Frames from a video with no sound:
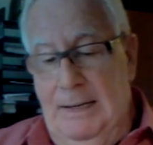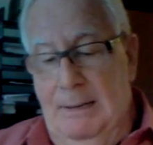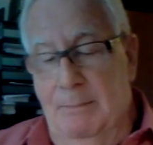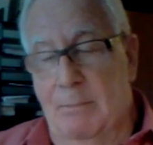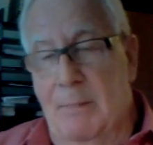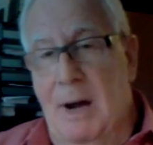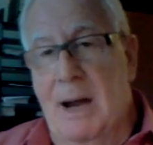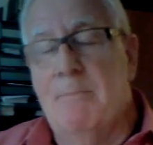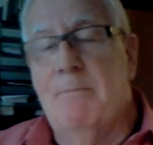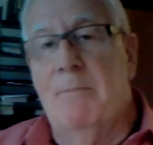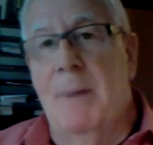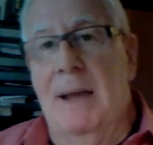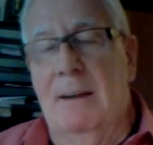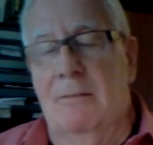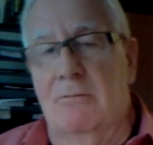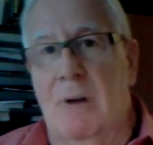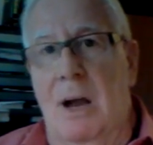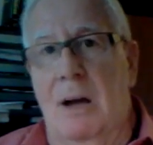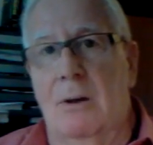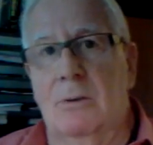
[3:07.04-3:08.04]
my
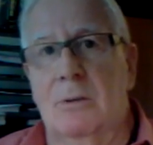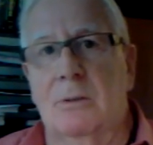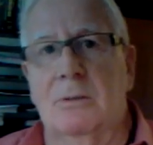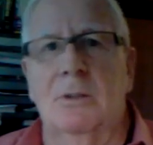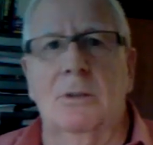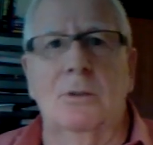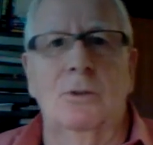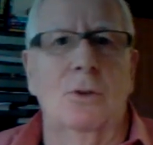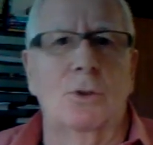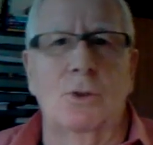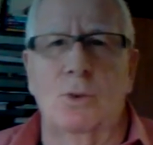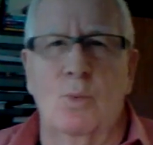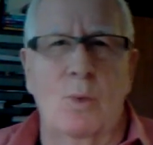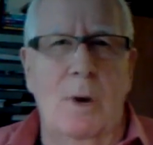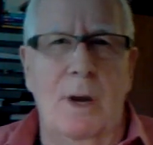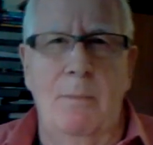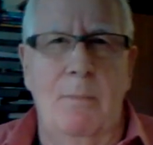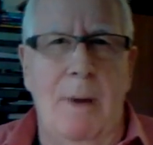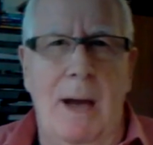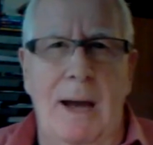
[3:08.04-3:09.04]
background goes
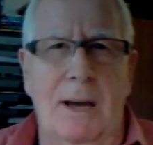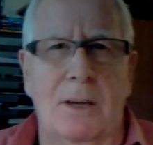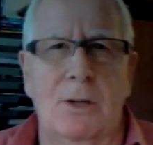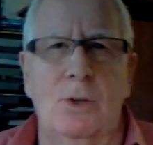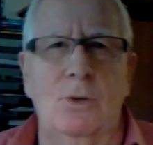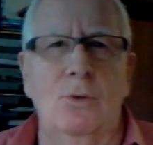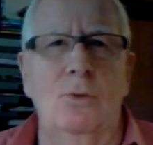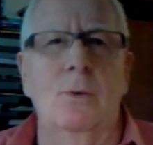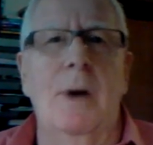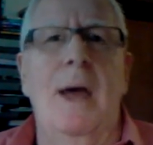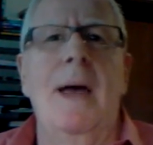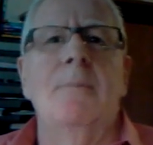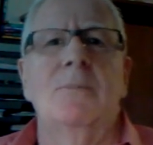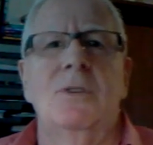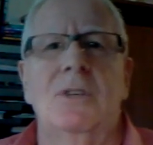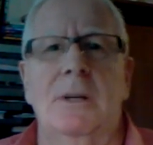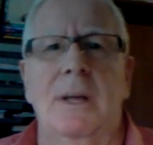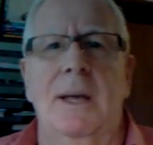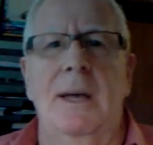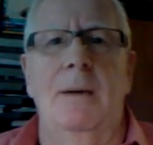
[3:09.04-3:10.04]
way back to
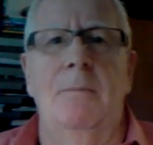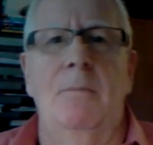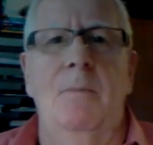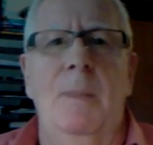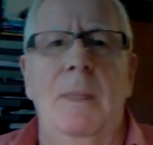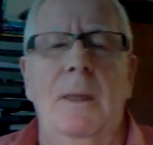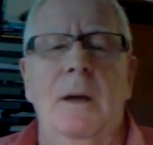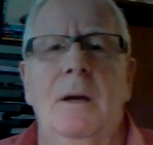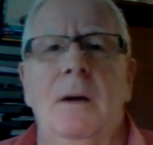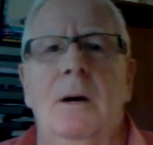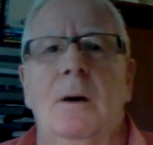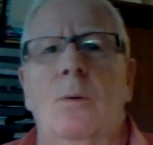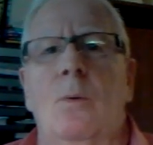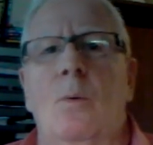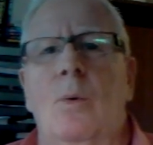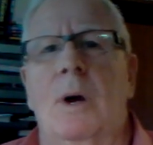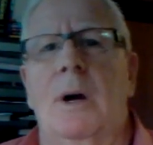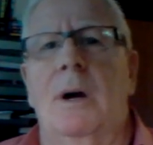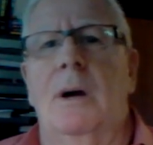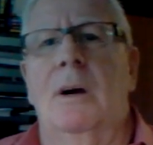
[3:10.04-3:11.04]
Amsterdam,
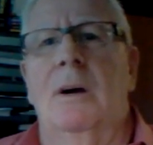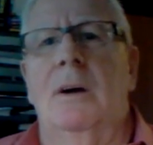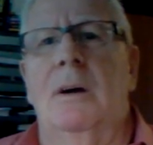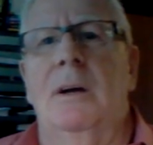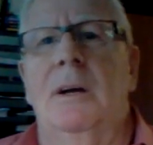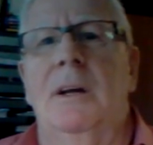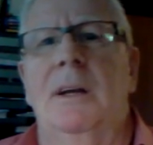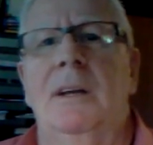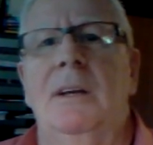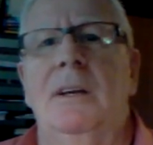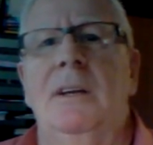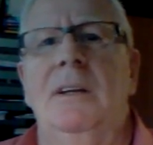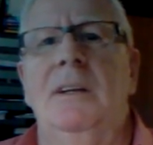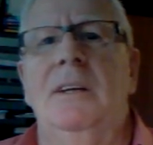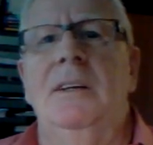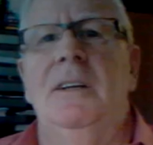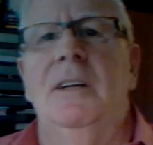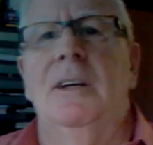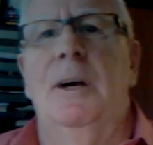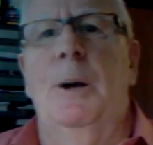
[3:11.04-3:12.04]
where in
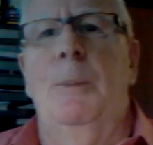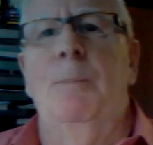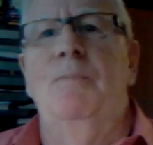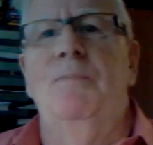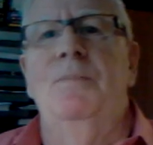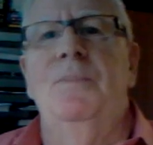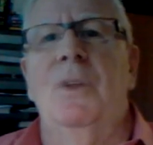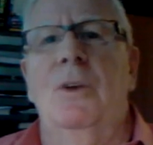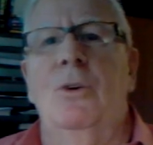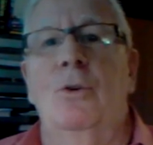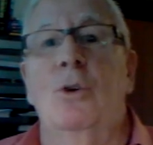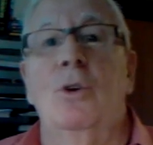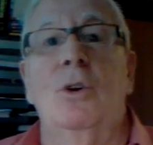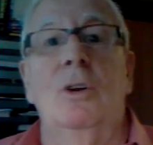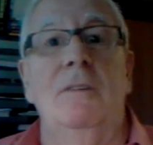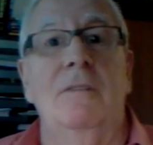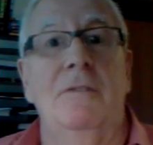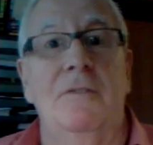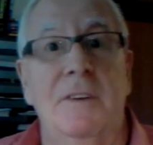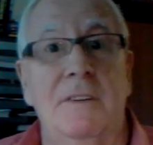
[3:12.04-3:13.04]
the
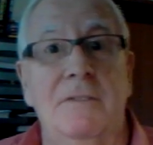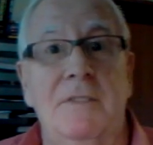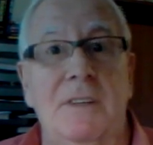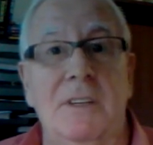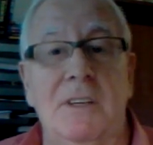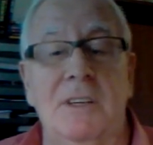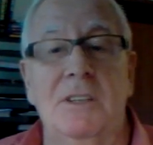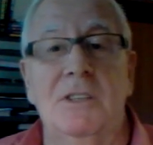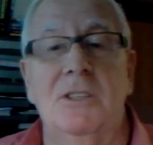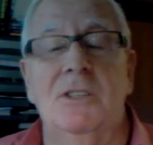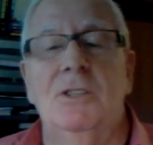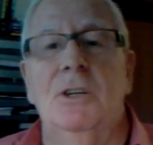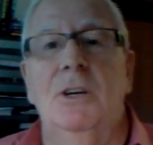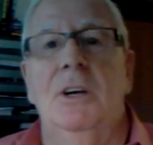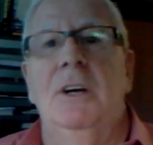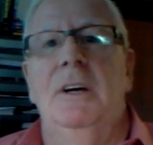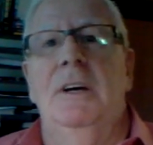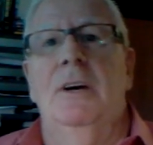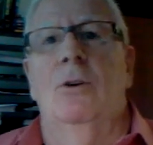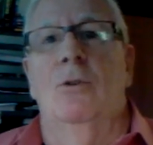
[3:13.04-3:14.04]
early 50s,
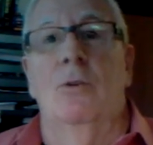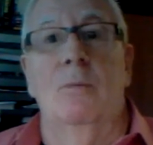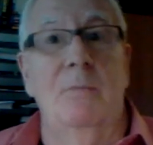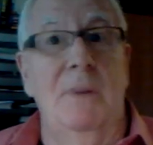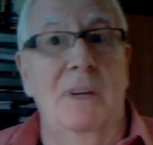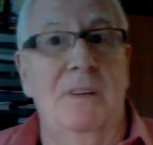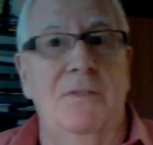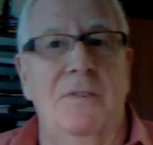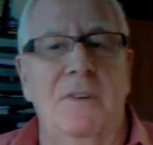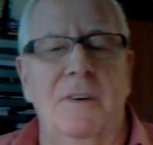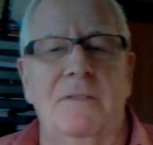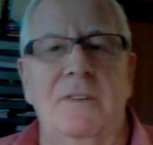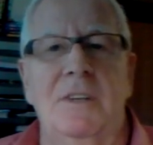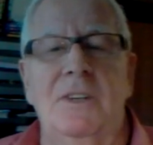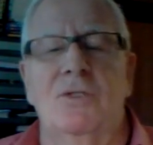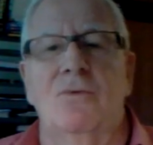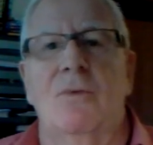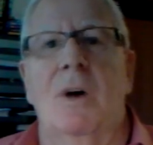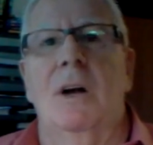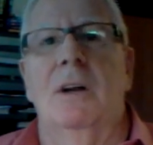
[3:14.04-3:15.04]
or
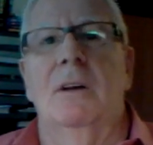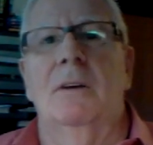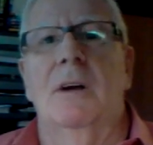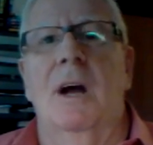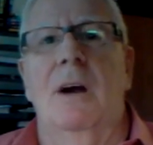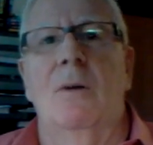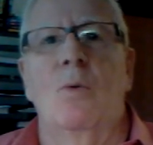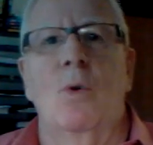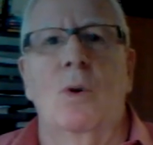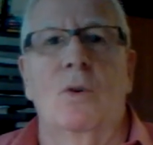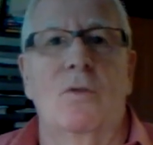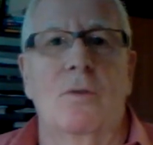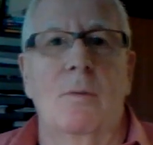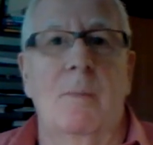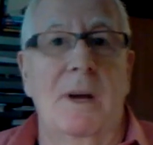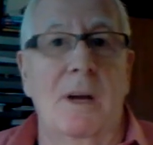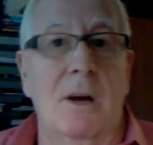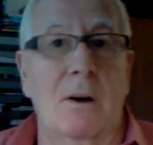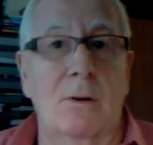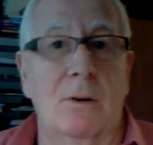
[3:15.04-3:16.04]
mid-50s rather, I worked for
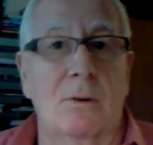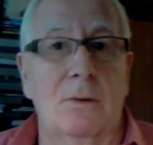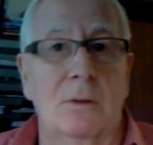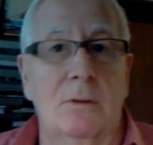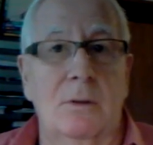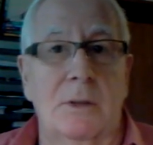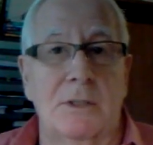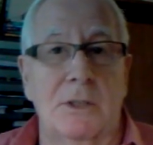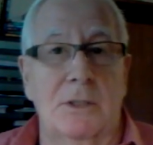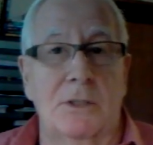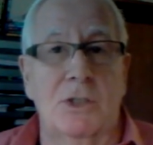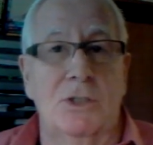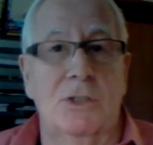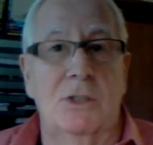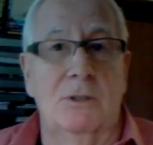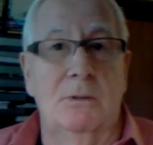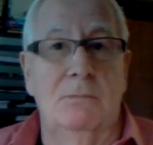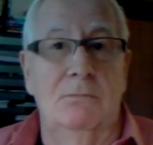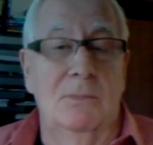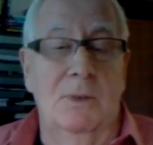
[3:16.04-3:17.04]
my uncle as a
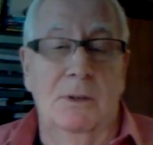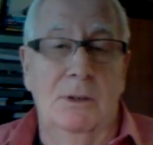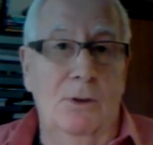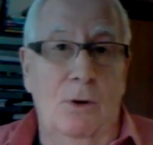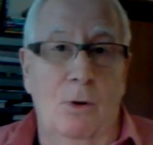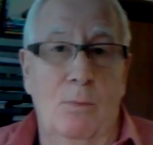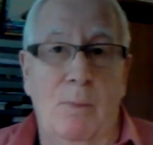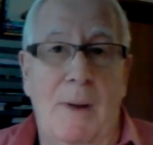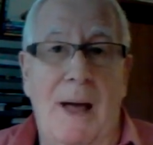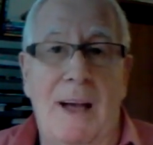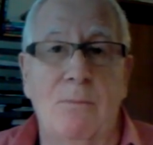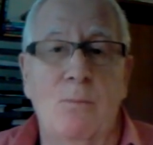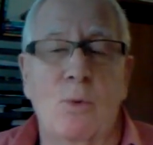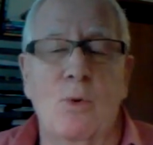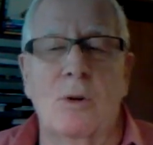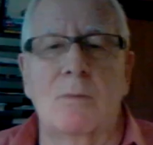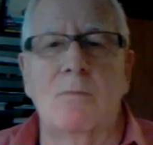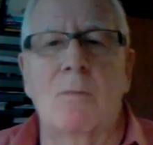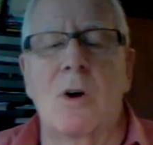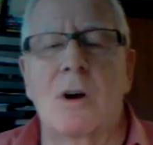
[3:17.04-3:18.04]

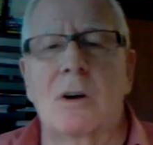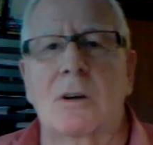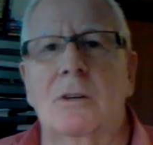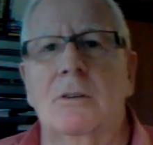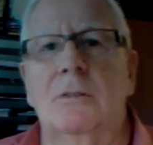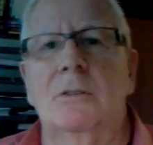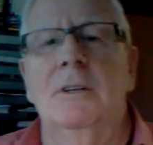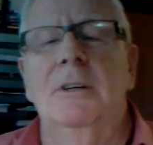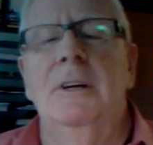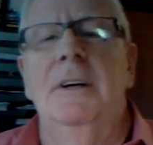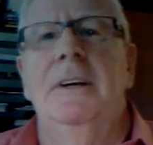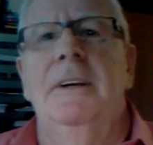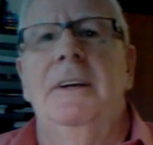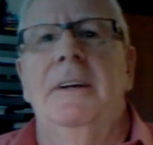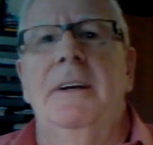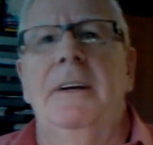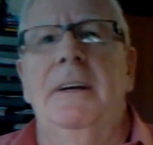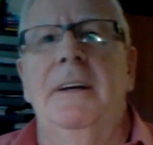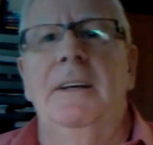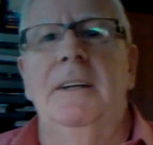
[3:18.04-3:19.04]
blackboard marker
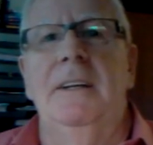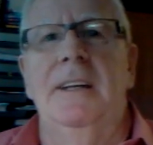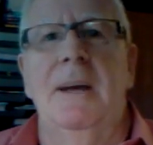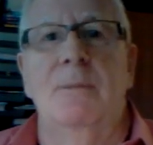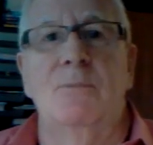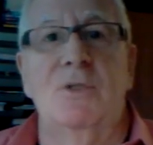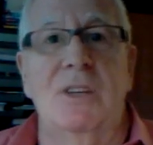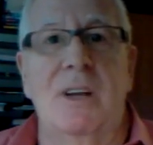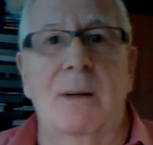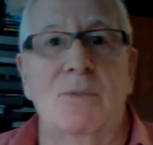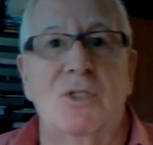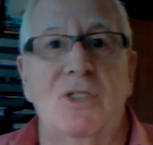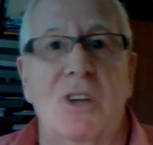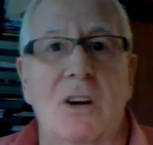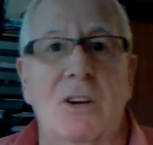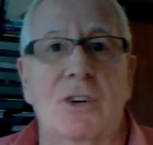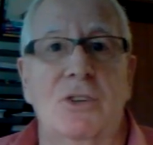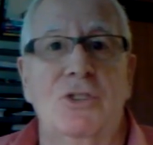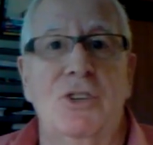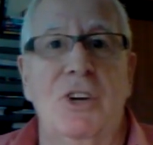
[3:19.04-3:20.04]
in the Amsterdam
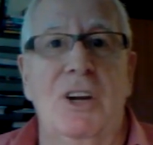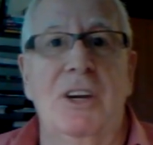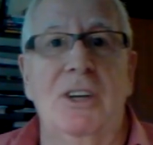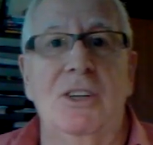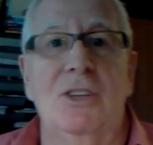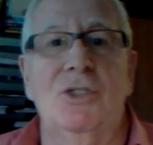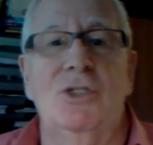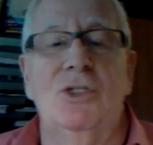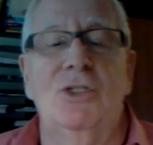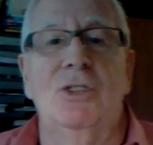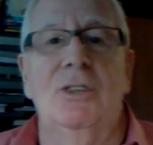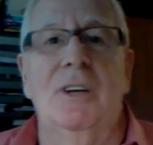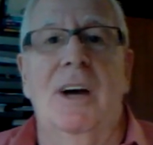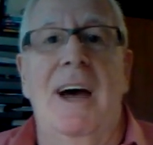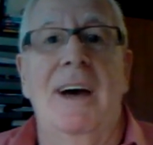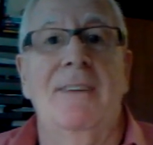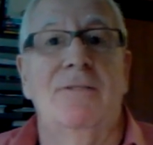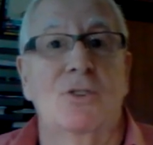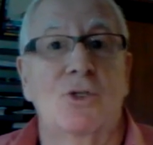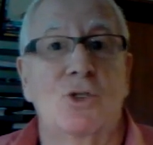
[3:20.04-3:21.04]
Stock Exchange
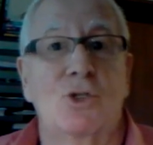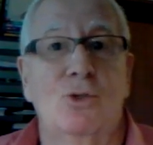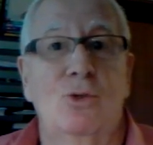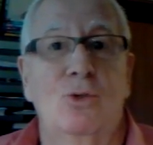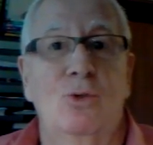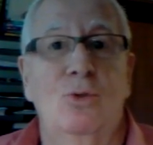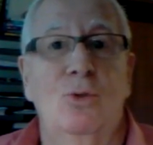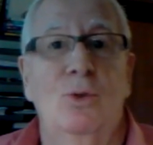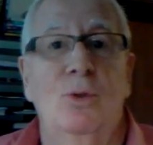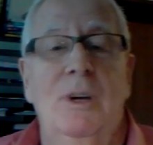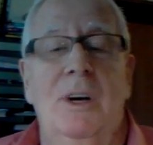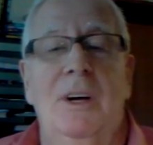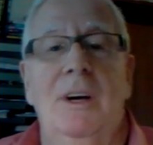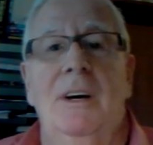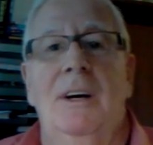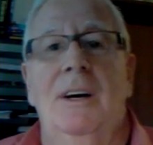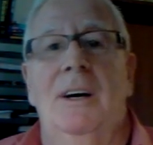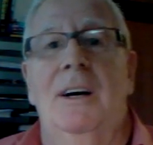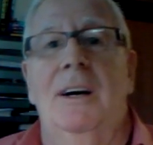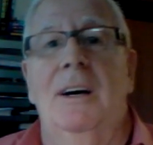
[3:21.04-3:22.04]
after school
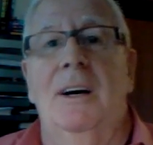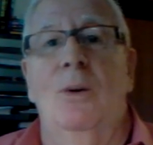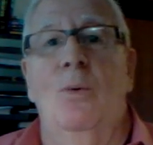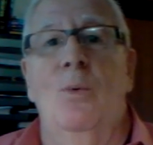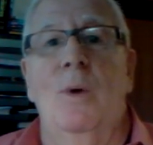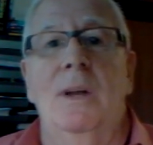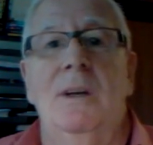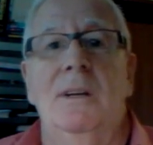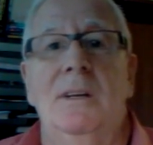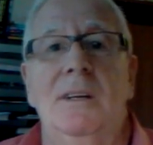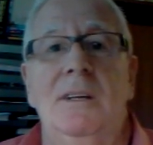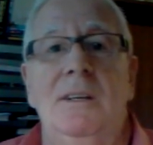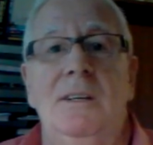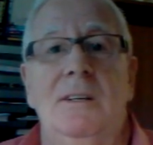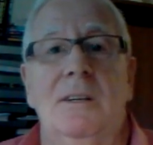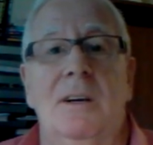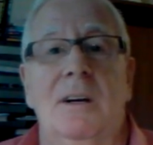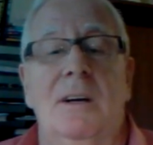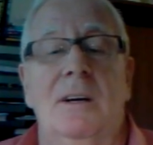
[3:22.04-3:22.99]
when the